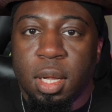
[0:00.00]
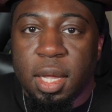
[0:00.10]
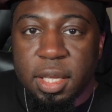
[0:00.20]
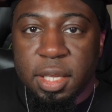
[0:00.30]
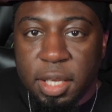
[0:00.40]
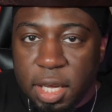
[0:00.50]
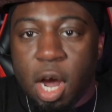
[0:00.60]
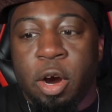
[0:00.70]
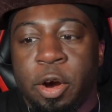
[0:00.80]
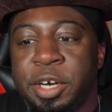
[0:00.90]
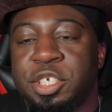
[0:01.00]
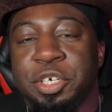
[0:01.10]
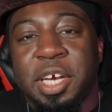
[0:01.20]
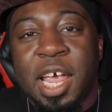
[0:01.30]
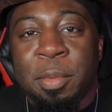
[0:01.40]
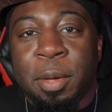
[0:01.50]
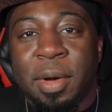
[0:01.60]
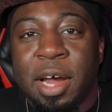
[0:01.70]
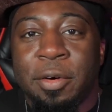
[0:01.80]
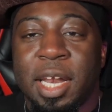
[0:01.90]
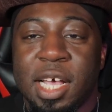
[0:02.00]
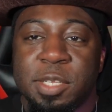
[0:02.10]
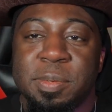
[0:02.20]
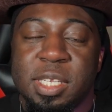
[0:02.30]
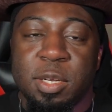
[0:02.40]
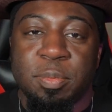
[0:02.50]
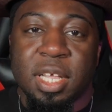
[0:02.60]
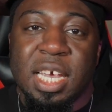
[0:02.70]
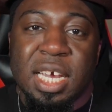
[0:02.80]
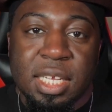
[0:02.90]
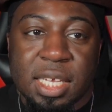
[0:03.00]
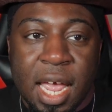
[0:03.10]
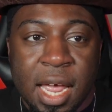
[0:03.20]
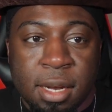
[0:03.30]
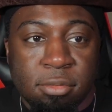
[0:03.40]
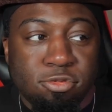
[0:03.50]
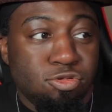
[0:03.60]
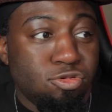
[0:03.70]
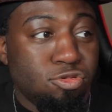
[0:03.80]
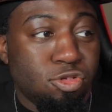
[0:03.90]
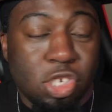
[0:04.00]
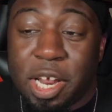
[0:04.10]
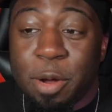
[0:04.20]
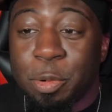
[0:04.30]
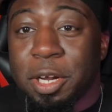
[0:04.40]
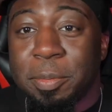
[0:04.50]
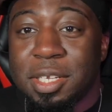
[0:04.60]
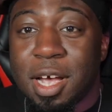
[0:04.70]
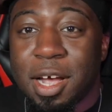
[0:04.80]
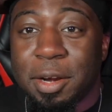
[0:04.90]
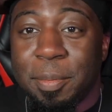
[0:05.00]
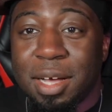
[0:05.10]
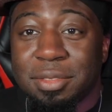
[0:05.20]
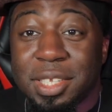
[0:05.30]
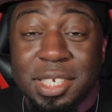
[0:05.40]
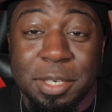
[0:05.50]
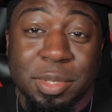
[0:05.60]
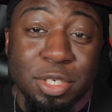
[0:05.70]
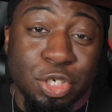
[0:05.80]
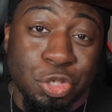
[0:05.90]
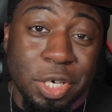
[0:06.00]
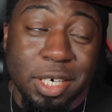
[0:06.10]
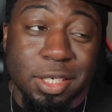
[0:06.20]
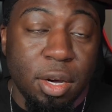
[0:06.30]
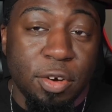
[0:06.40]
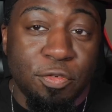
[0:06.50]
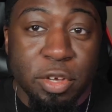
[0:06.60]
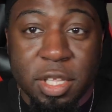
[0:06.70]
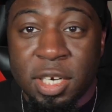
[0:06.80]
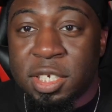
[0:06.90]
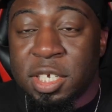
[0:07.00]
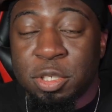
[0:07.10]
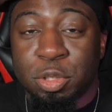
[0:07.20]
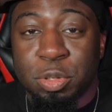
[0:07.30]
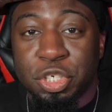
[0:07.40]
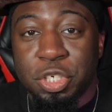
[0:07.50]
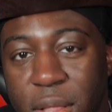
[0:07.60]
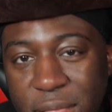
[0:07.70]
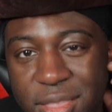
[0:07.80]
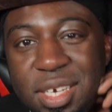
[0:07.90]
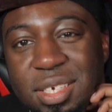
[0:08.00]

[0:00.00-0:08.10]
Yeehaw, it's your gaming pirate SBZ Plays, and today we're going to be talking about the tips and tricks for the Nintendo Switch 2. These